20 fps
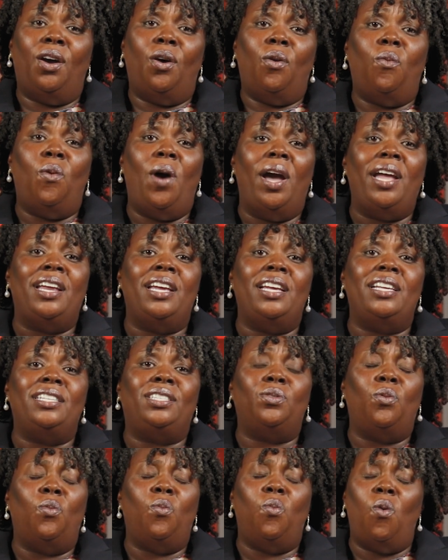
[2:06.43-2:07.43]
What
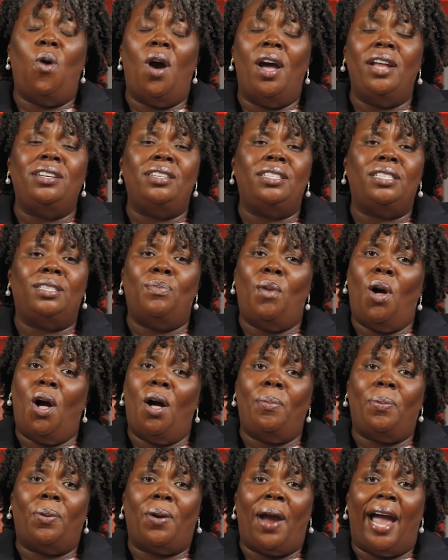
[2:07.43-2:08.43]
is one
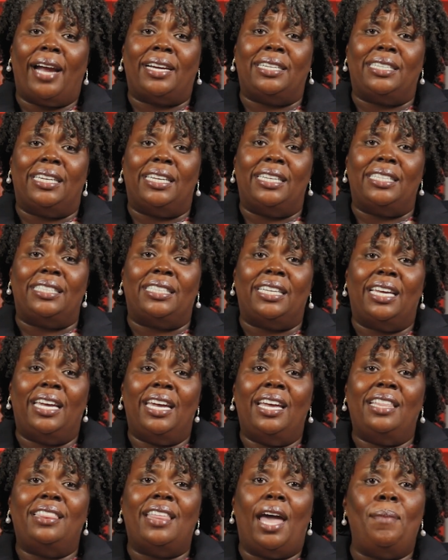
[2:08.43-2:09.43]
small practice
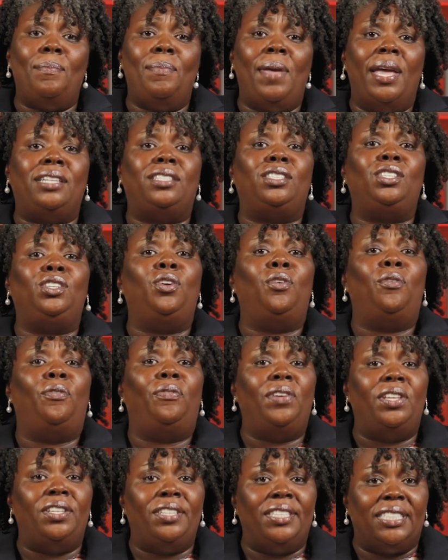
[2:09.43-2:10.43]
that makes you
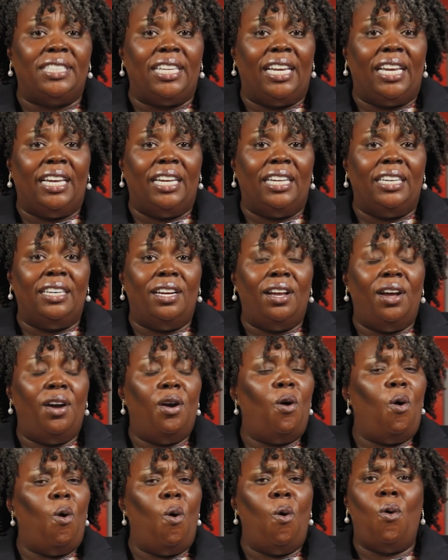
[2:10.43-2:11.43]
feel seen
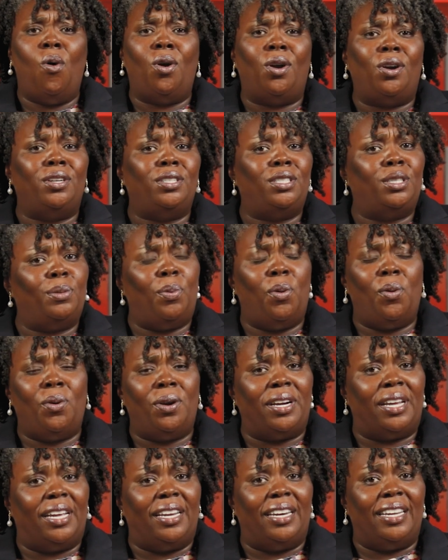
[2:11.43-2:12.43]
or
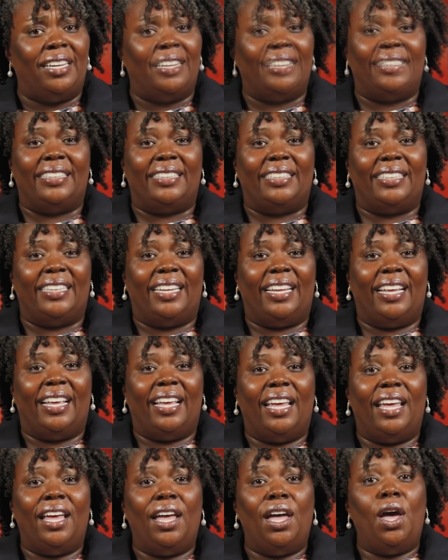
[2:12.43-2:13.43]
supported?
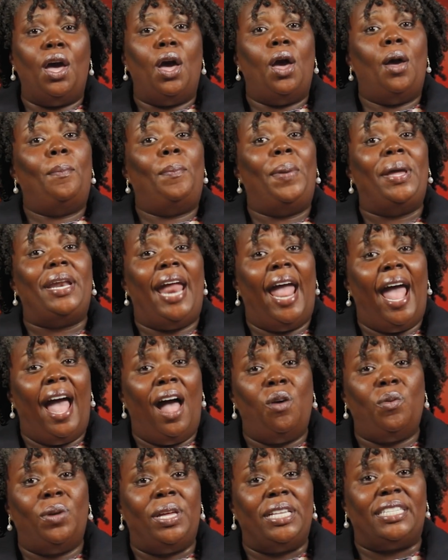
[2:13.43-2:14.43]
But
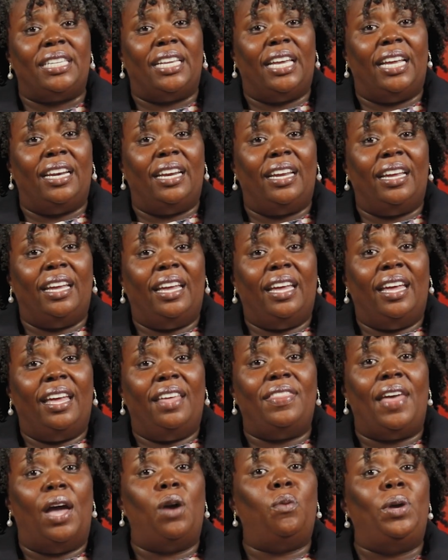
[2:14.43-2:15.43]
how is it
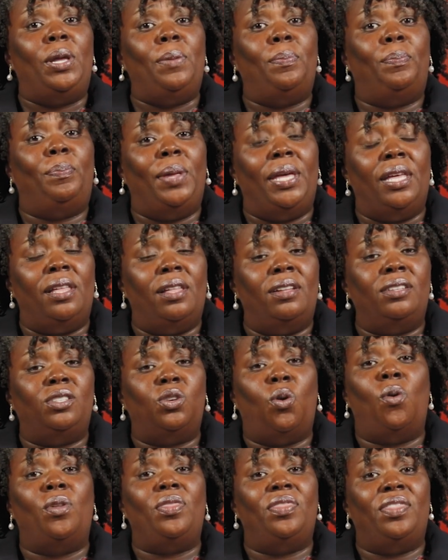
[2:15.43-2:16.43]
that we build
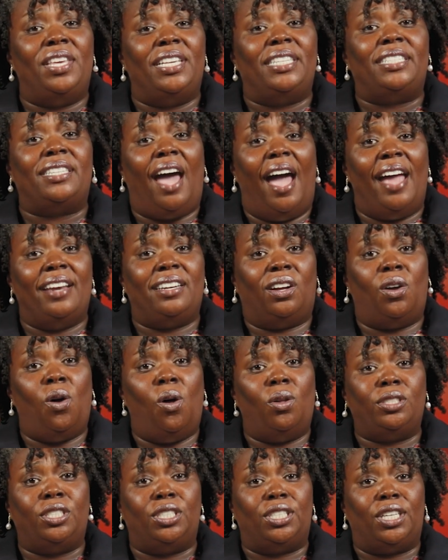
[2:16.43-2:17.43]
on this kind of
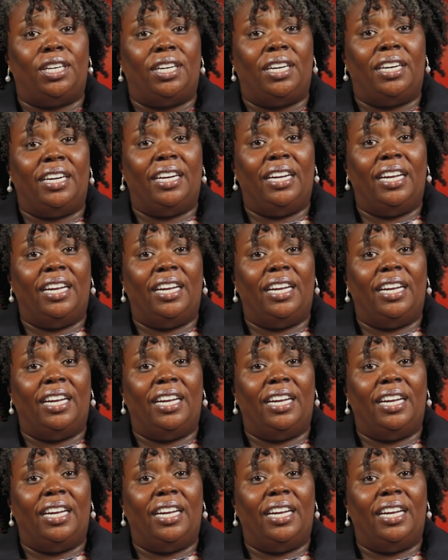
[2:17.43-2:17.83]
culture?